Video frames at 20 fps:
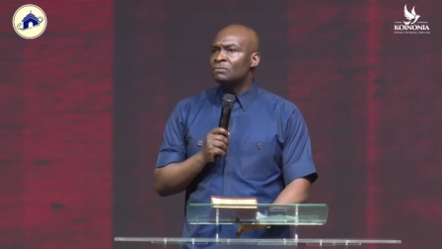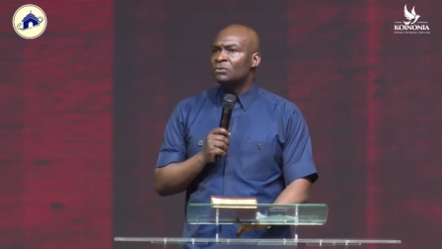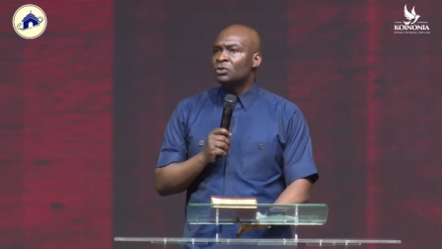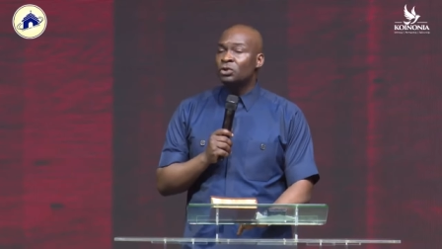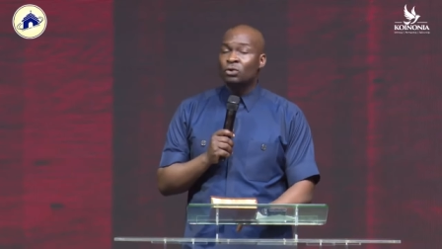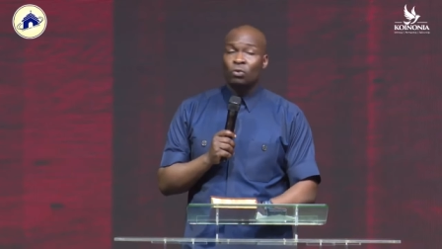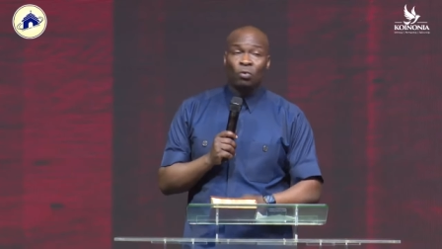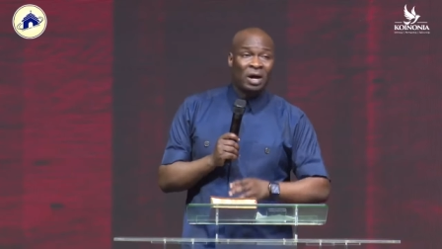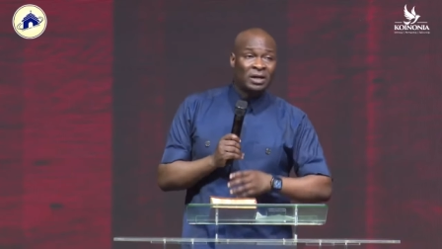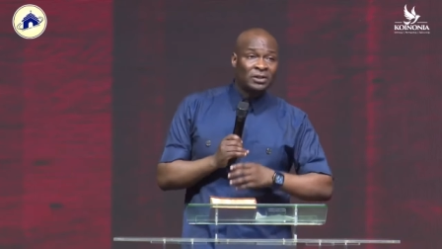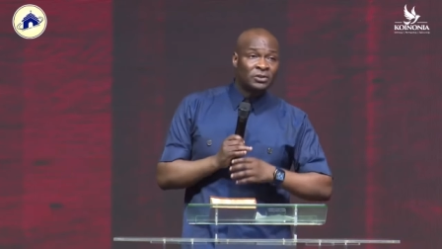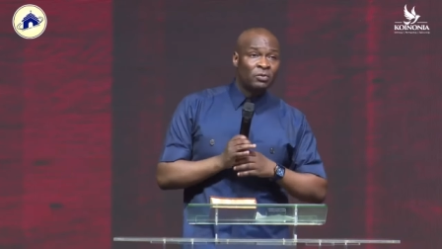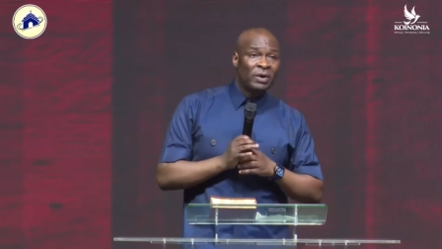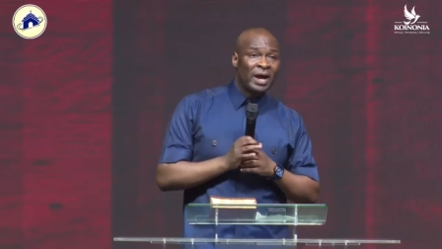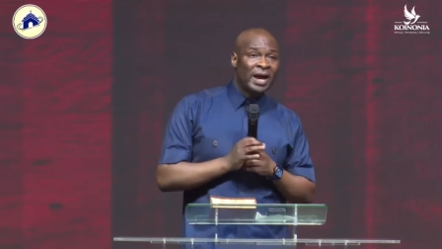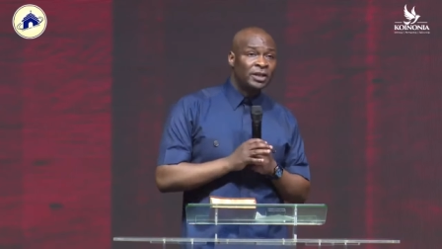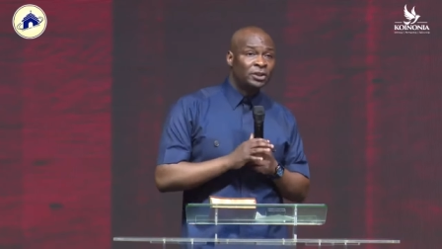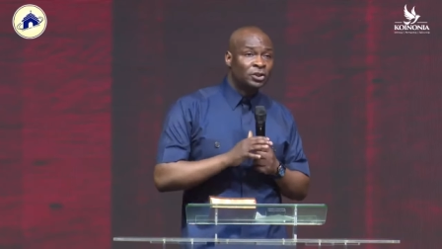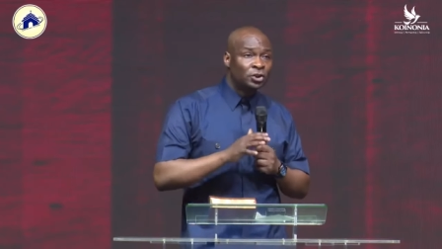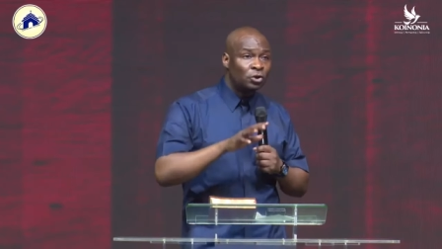You want to
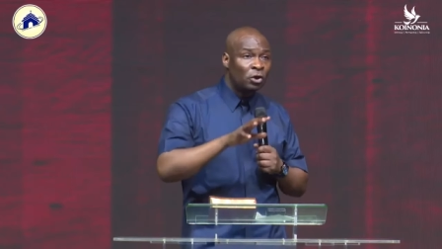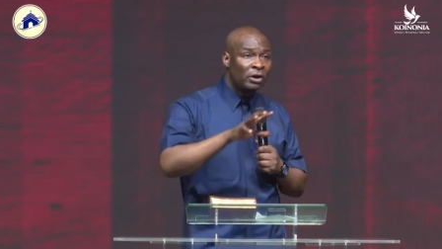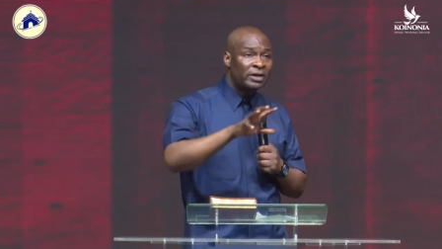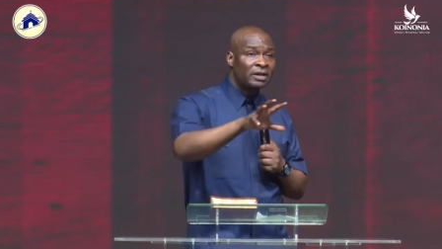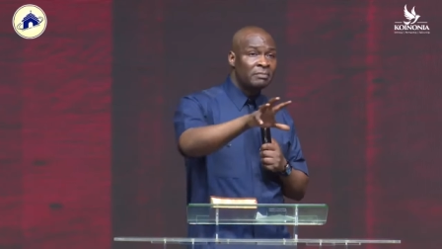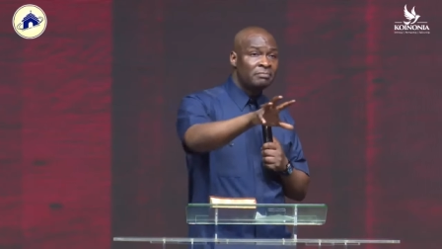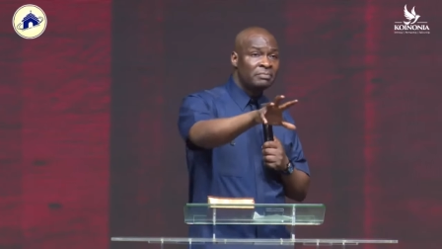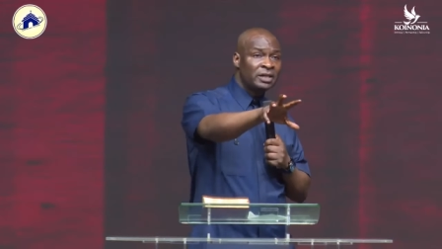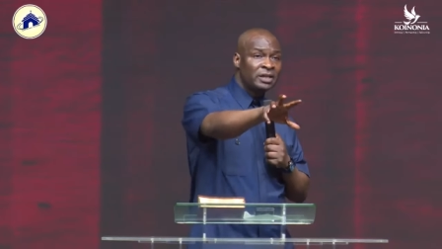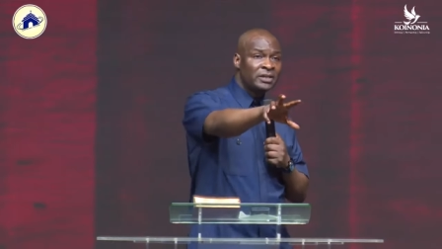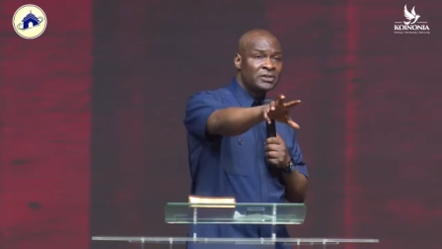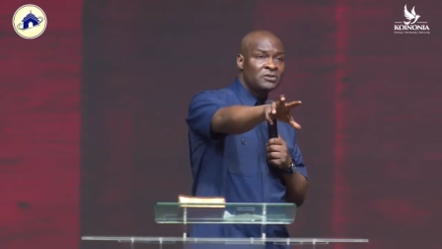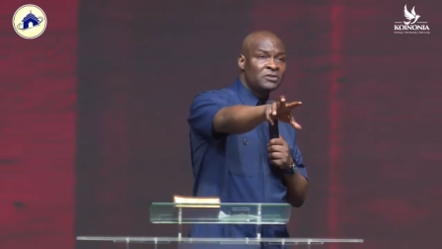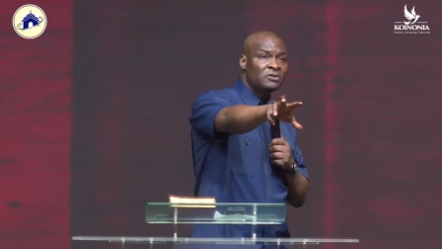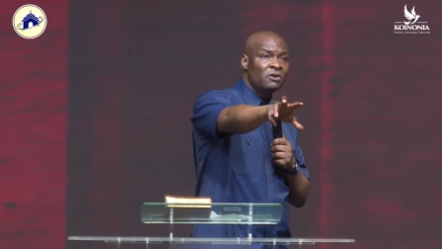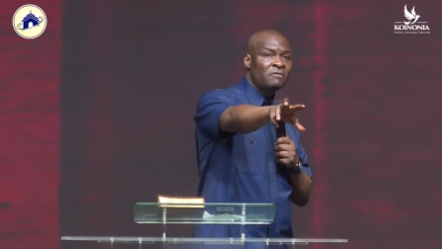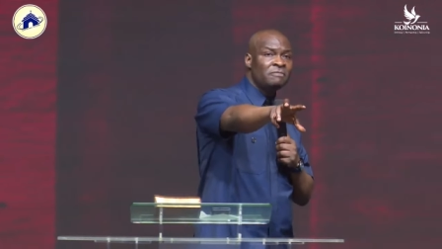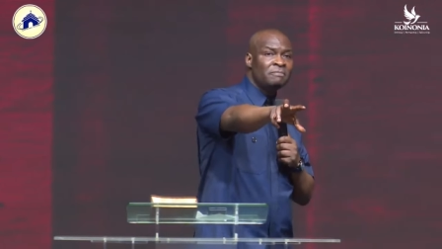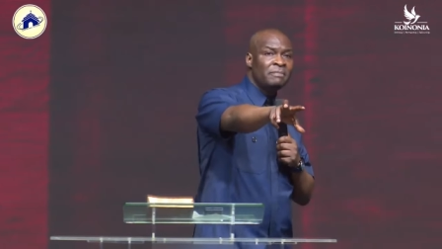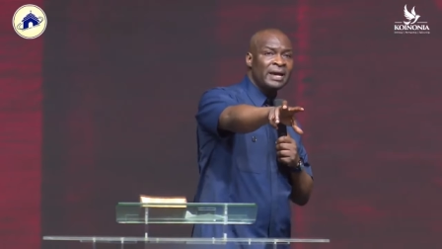enjoy the
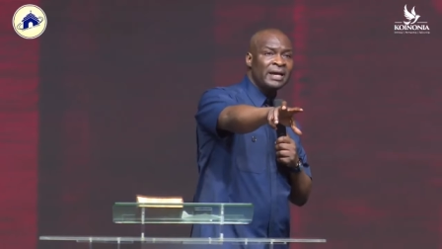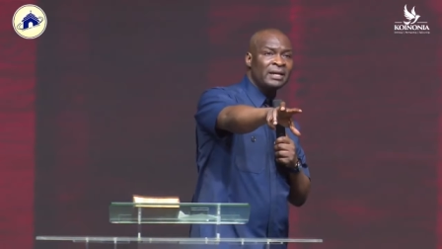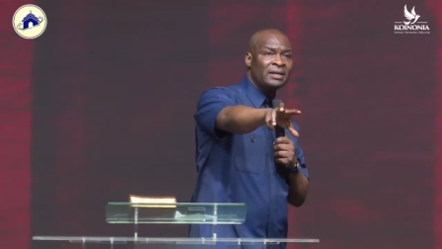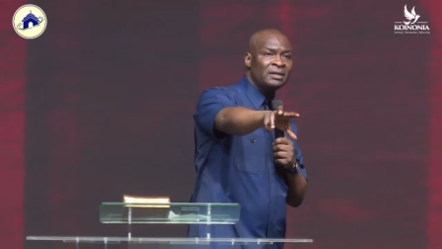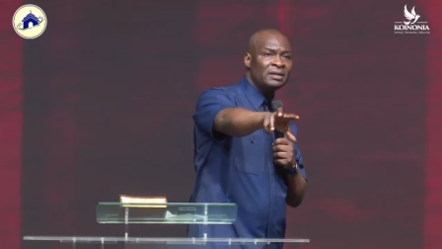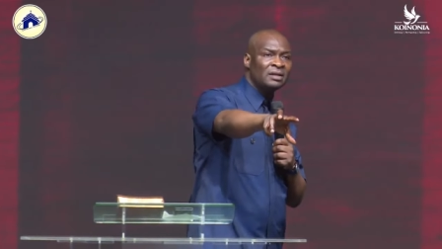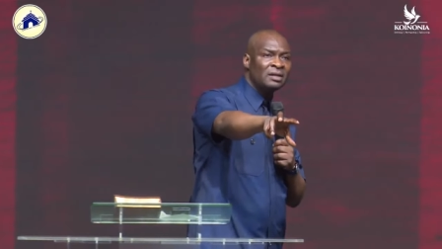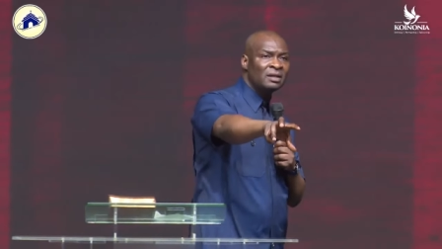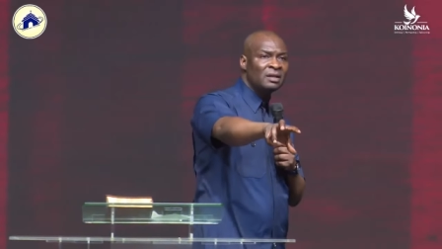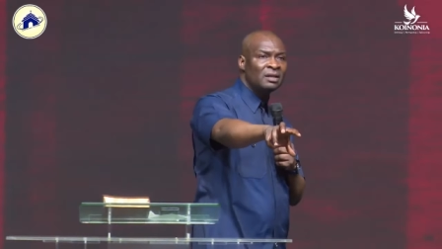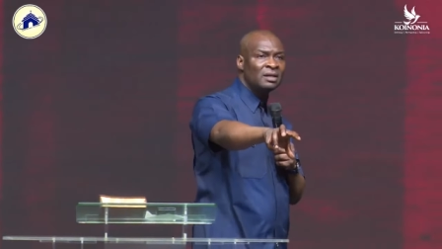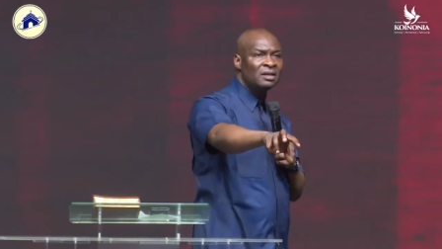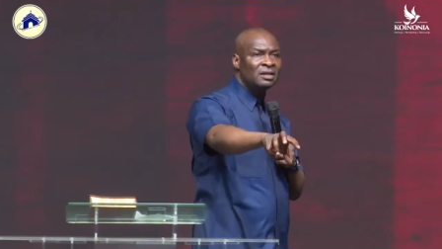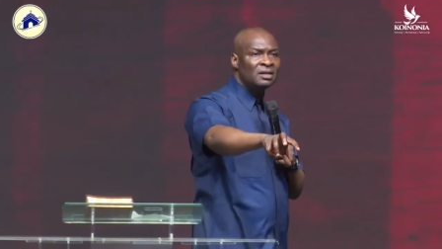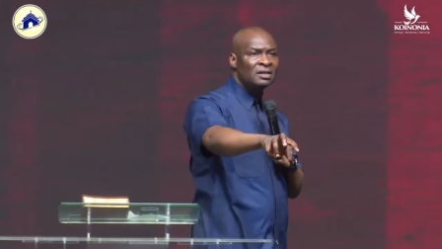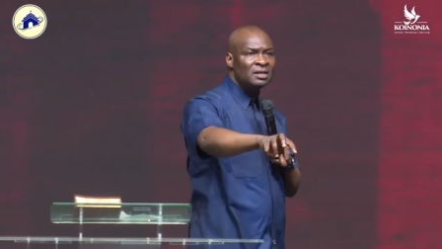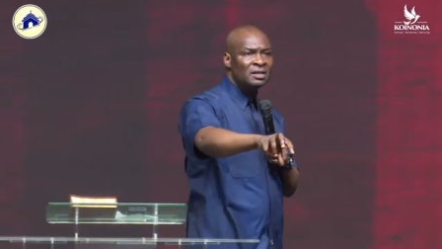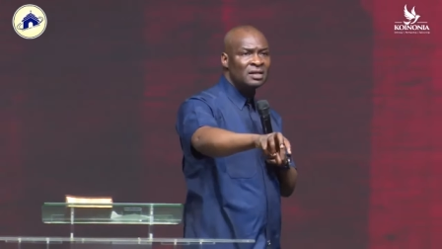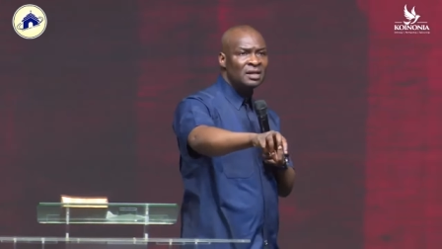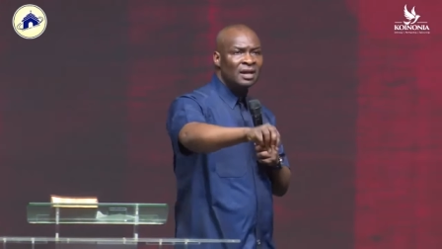ministry of men?
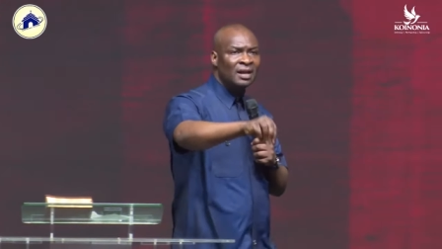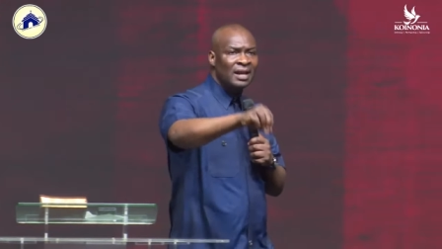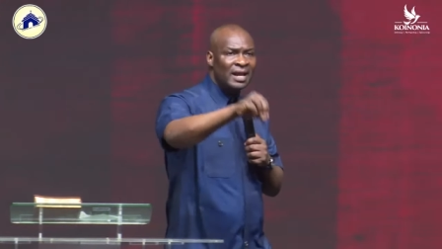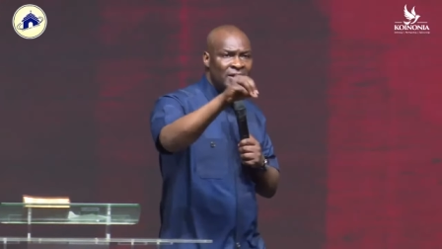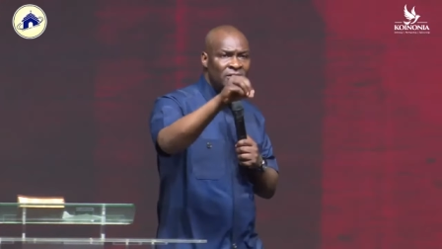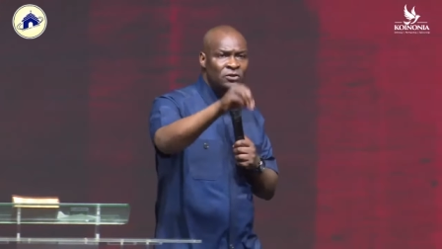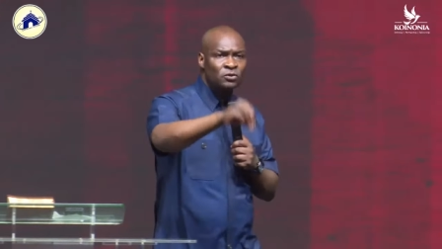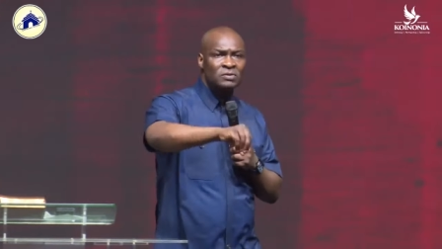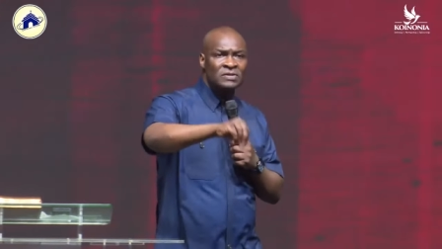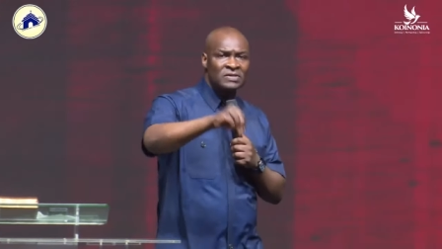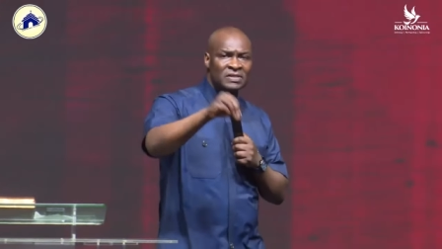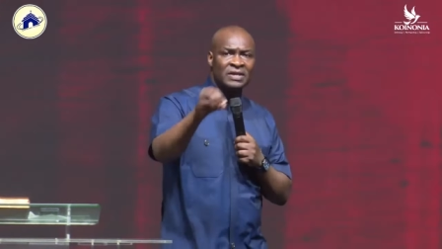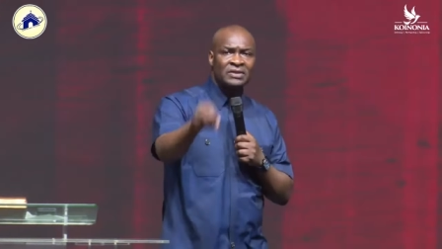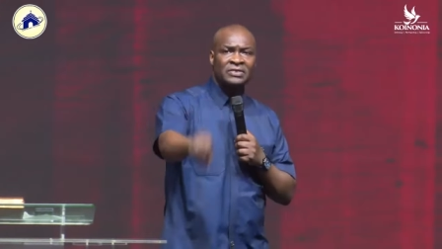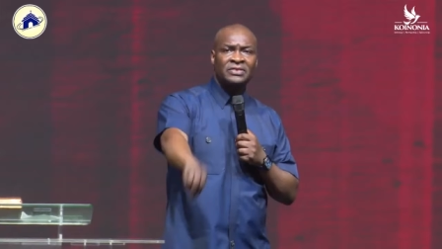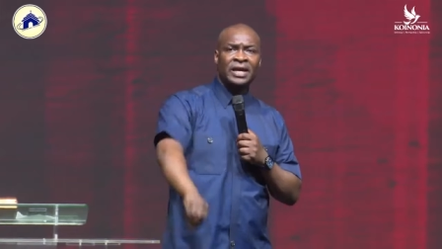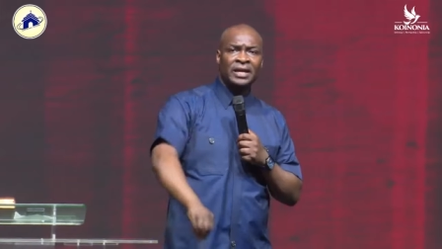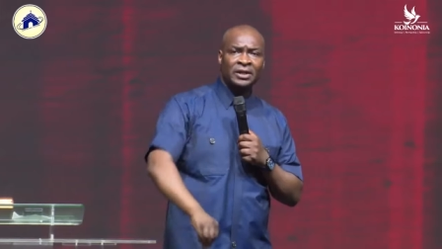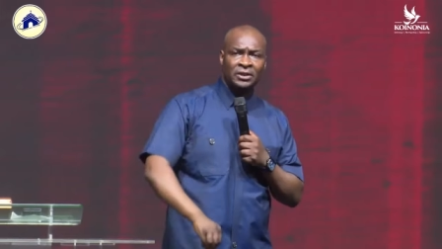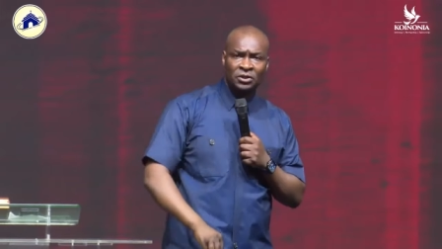Learn to say
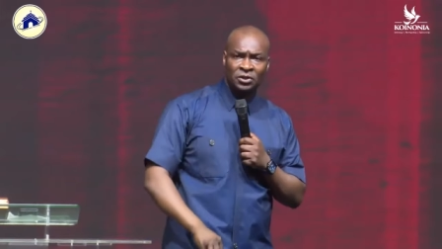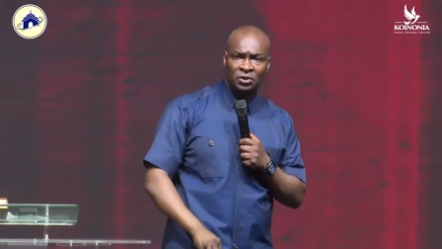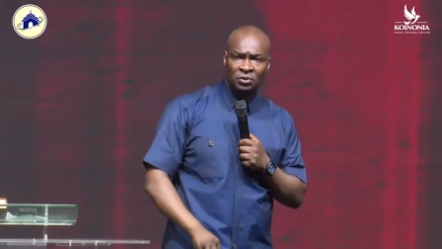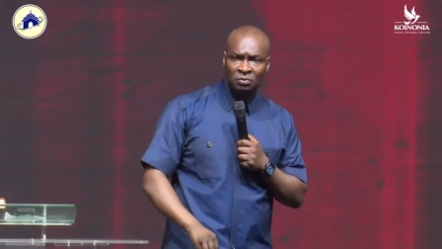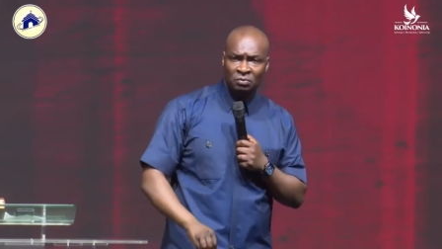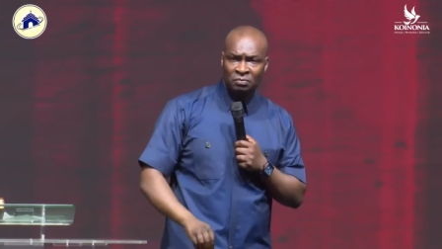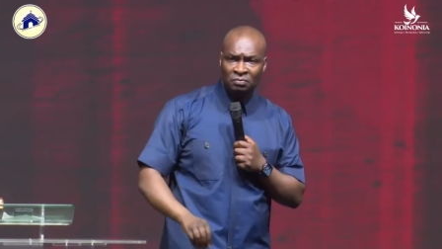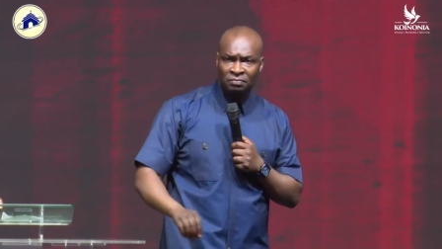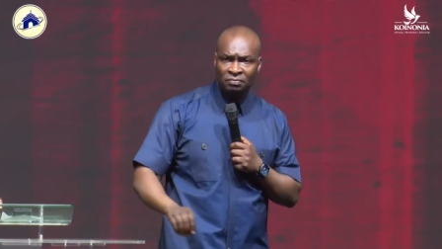thank you.